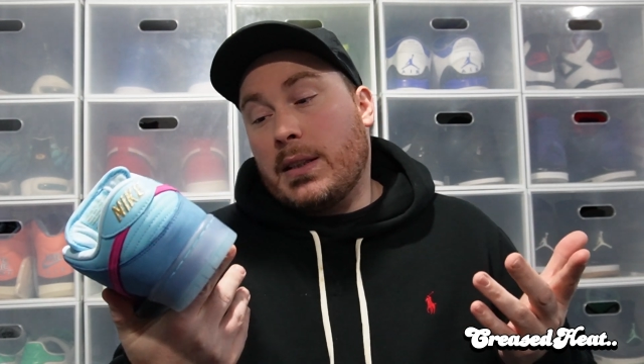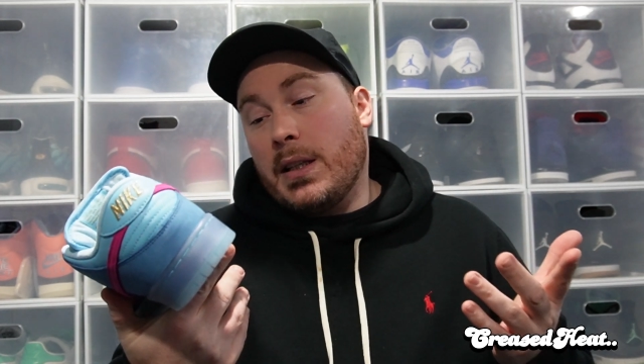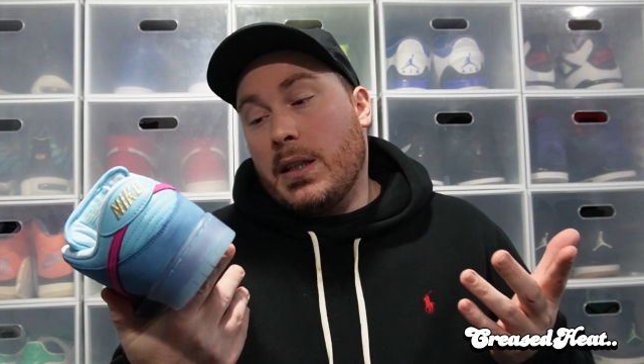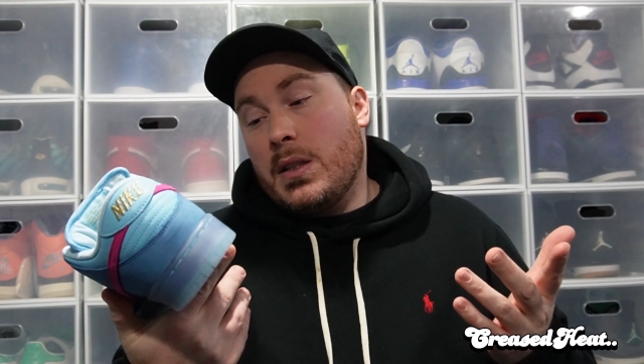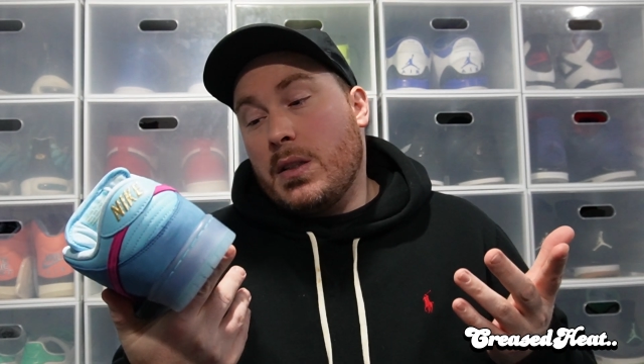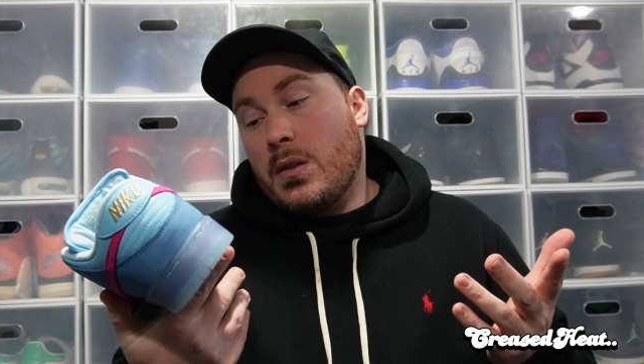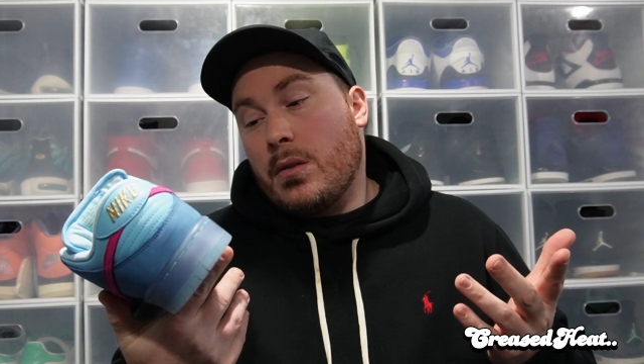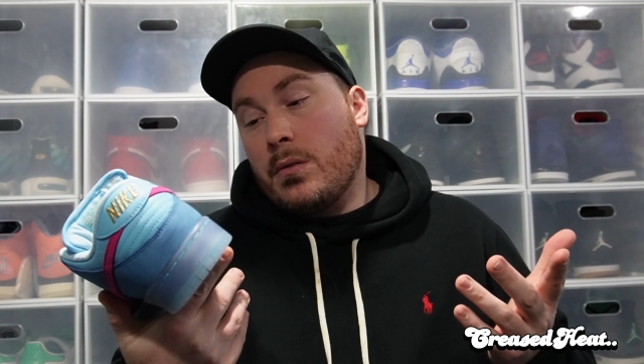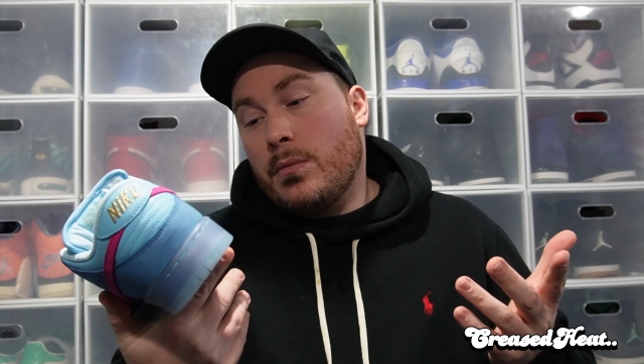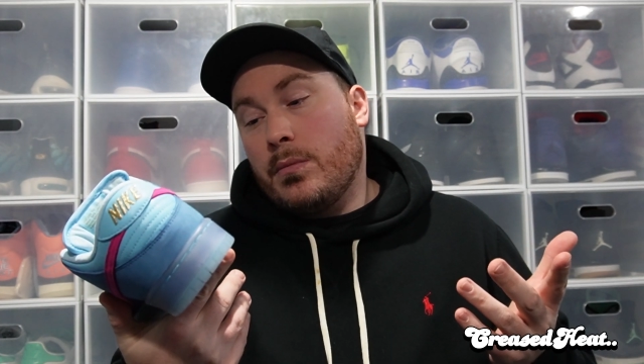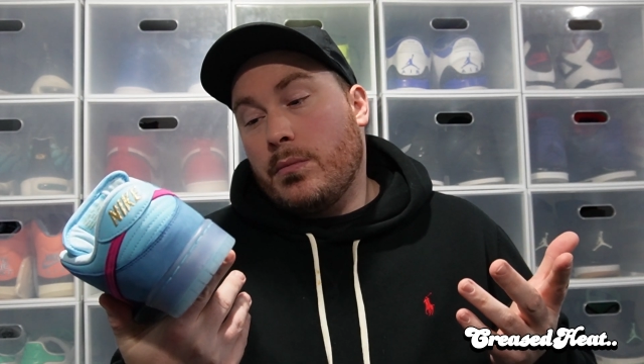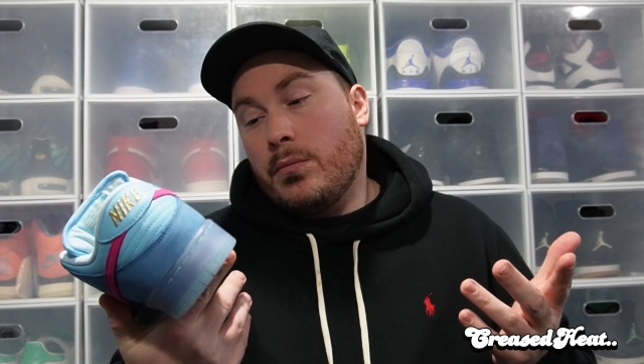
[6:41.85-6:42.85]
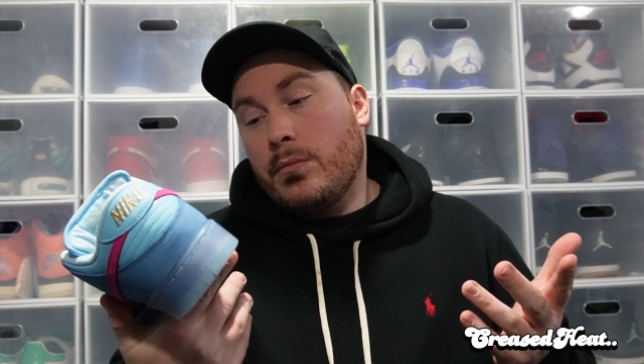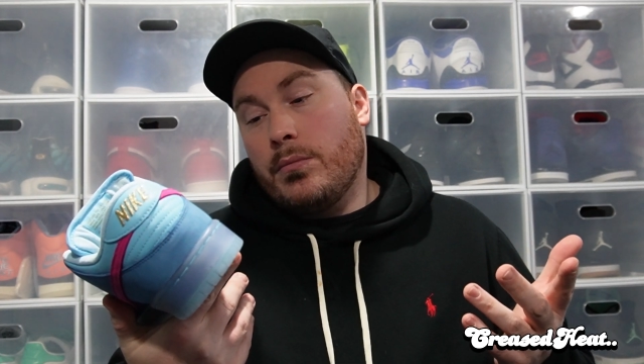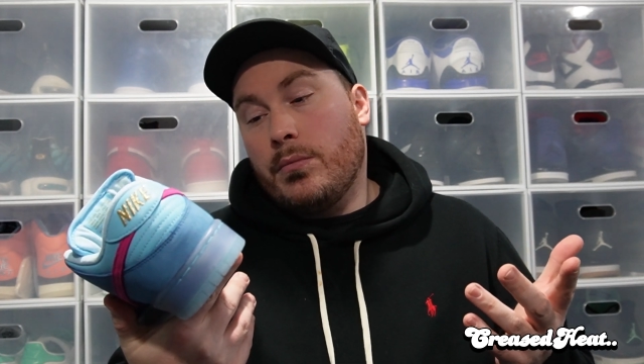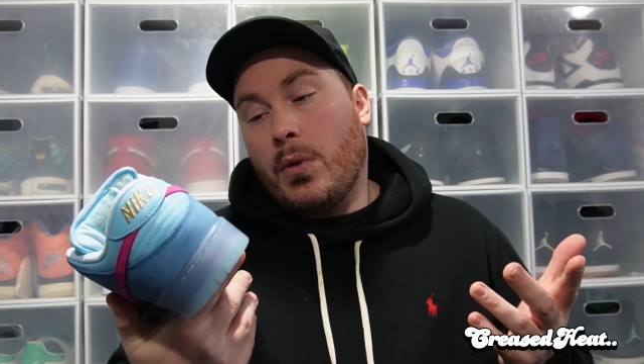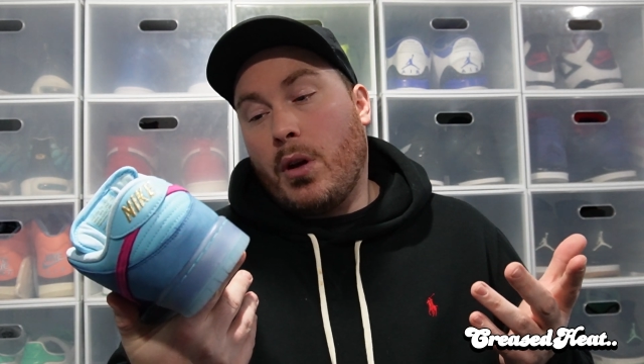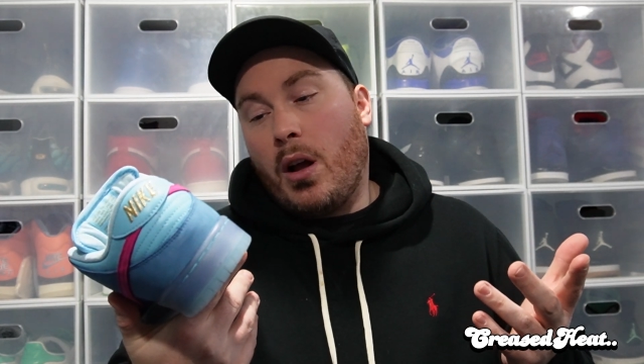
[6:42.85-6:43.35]
these.
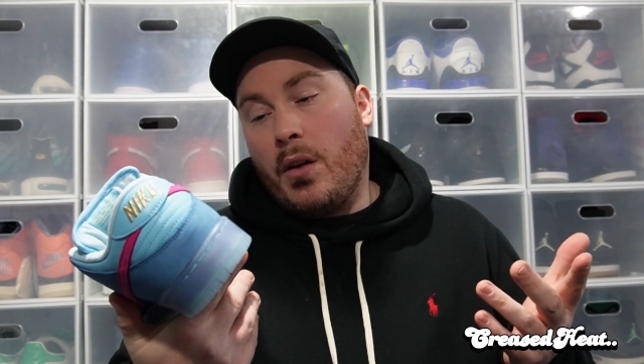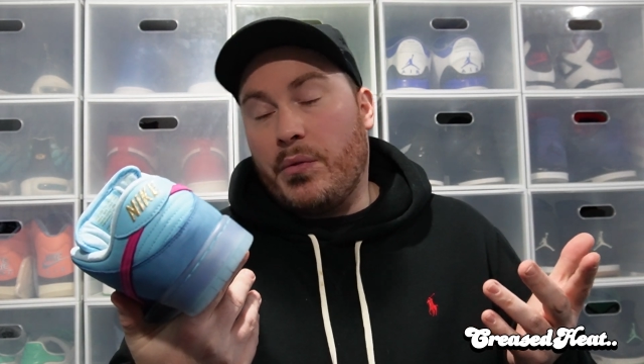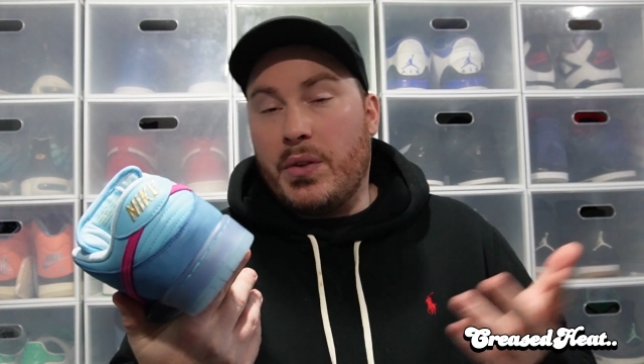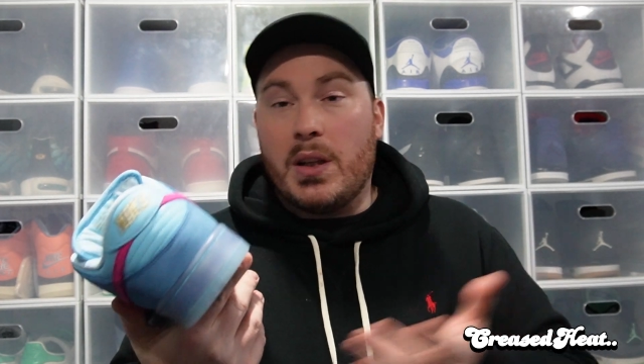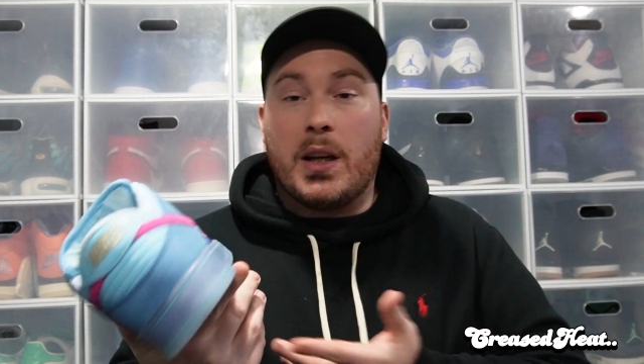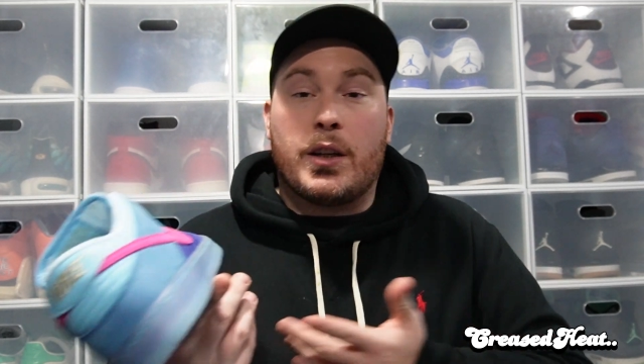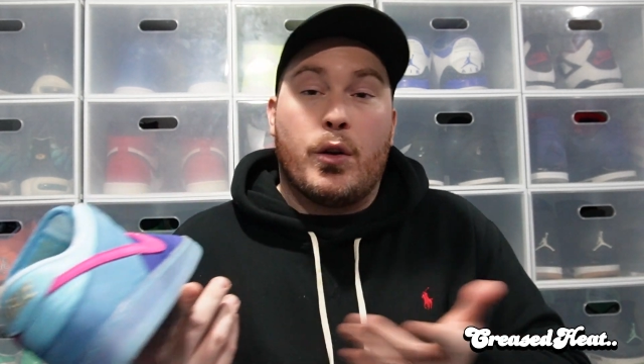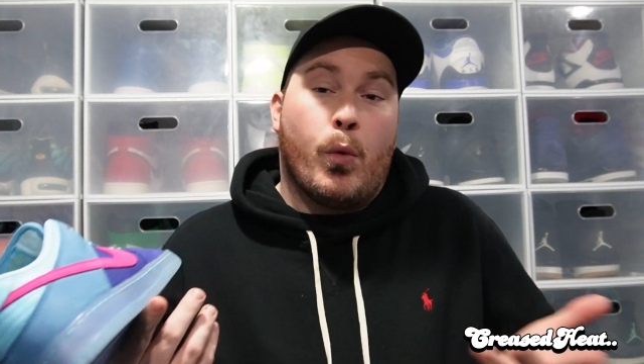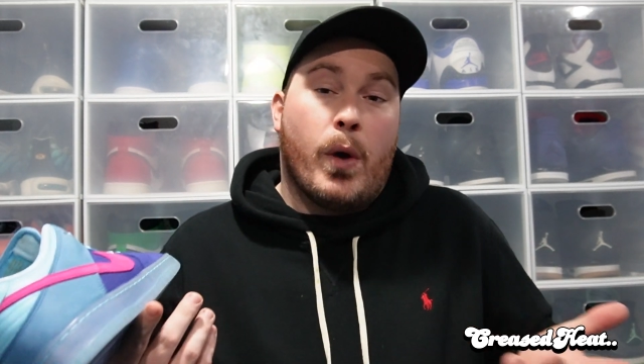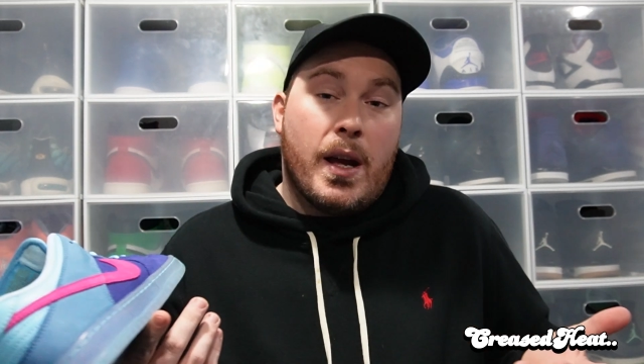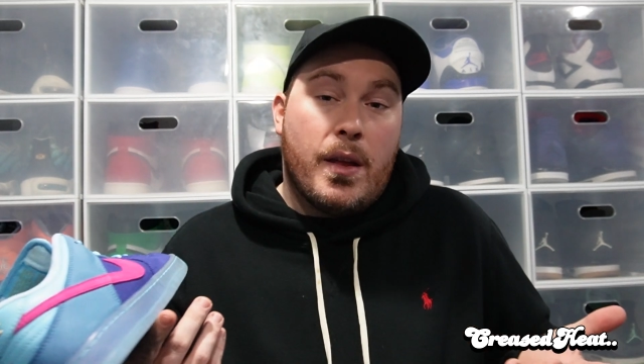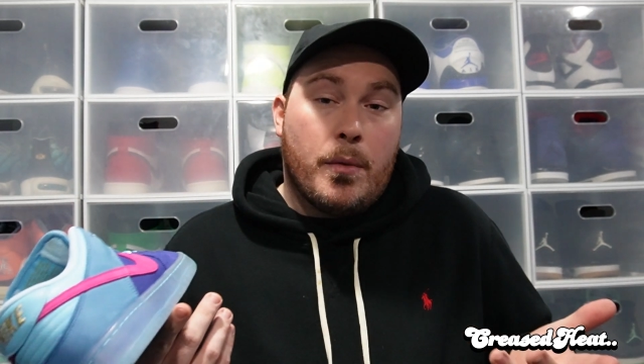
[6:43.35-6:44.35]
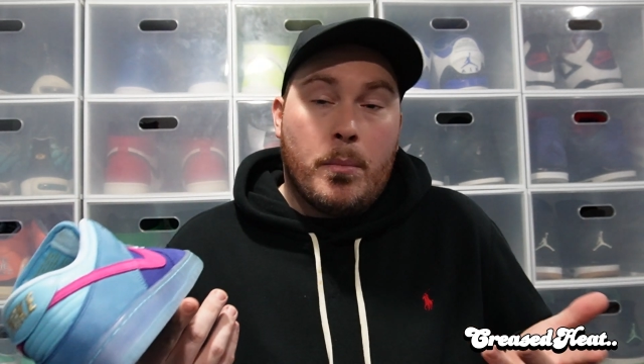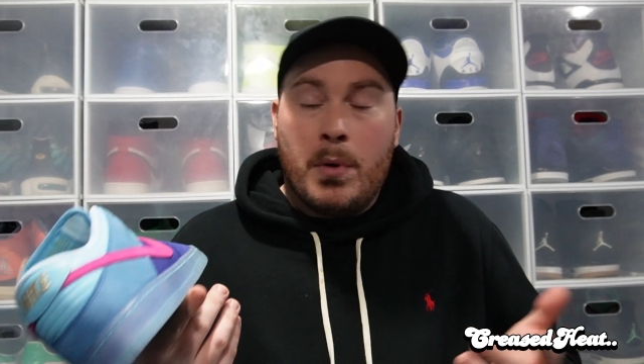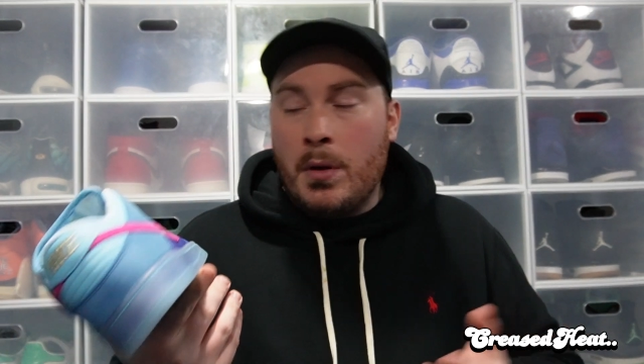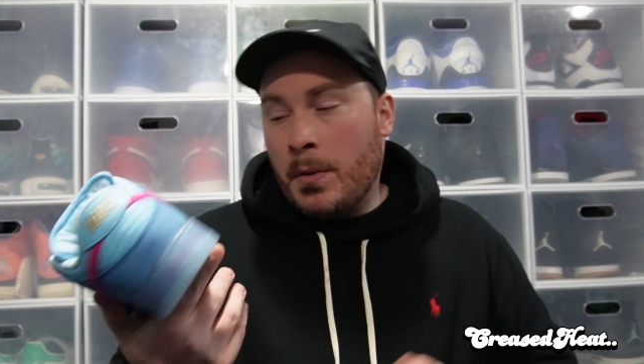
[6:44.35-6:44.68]
I feel like I'd wear them.